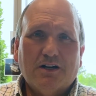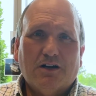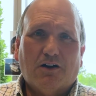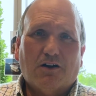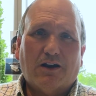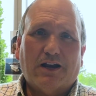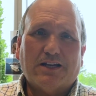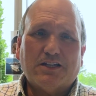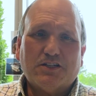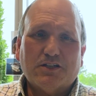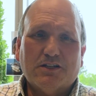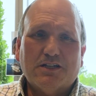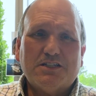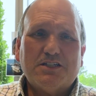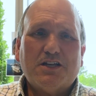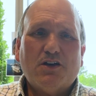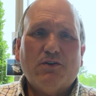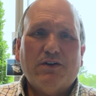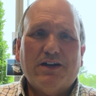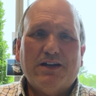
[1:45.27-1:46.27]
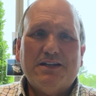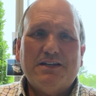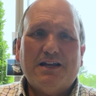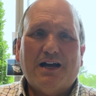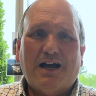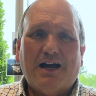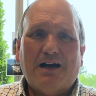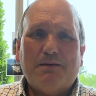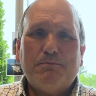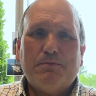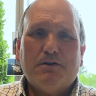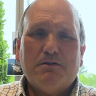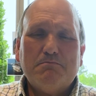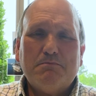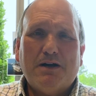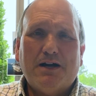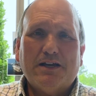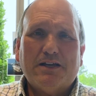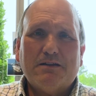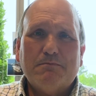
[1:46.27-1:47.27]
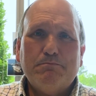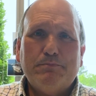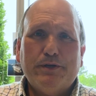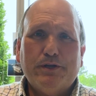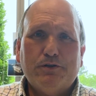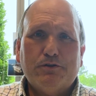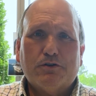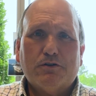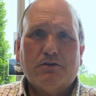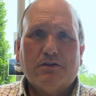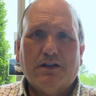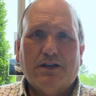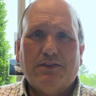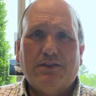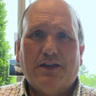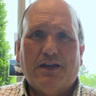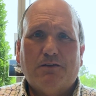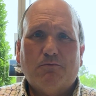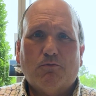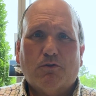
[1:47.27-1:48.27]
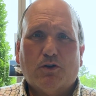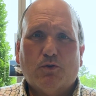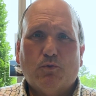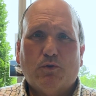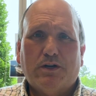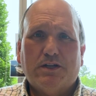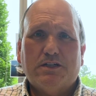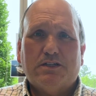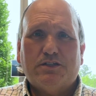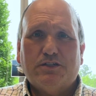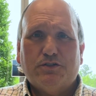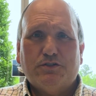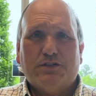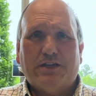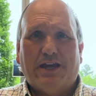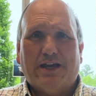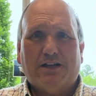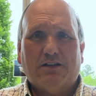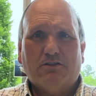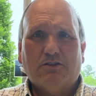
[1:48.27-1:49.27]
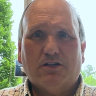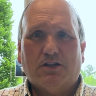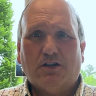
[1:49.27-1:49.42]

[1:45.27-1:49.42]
All right, so let's go ahead and hop on my computer, and then we're going to take a look